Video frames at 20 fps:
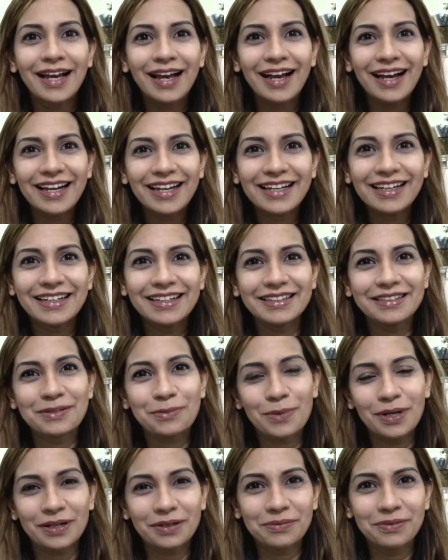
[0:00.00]
Hi guys,
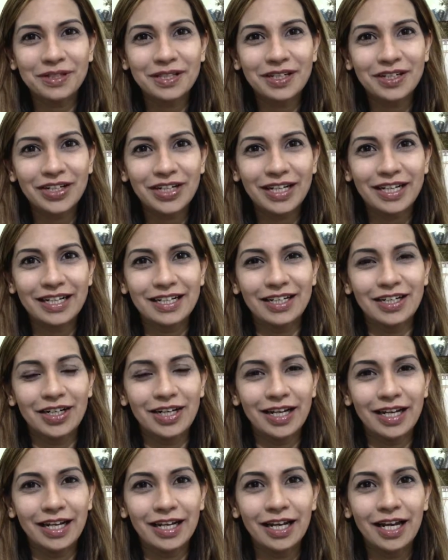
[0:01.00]
welcome to 30 and
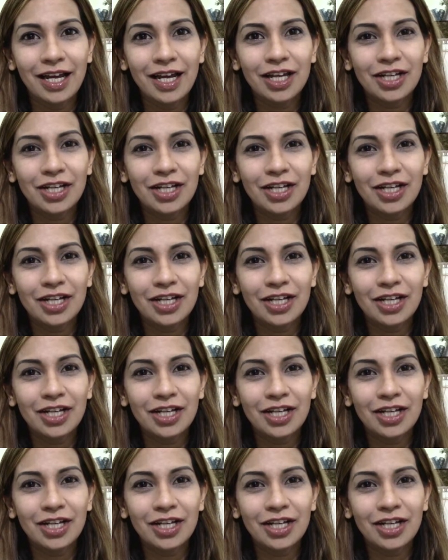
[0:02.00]
Learning.